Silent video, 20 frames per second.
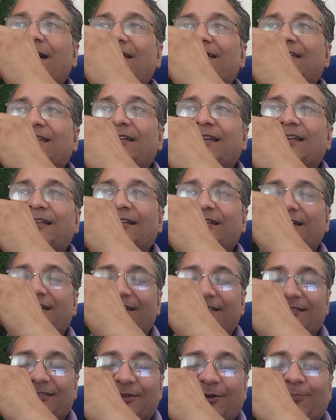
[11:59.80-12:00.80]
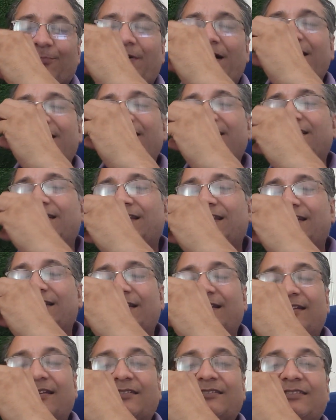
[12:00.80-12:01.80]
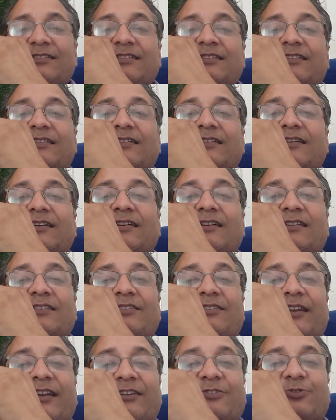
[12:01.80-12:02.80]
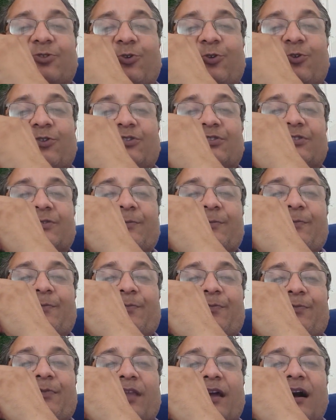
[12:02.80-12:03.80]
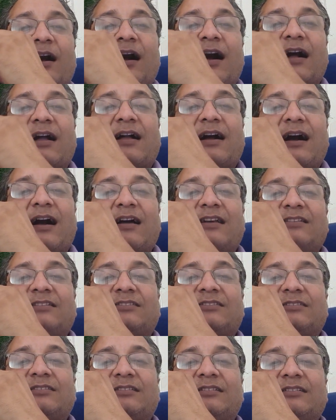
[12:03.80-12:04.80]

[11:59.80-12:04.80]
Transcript: matter and energy or particle and energy thresholds, Akash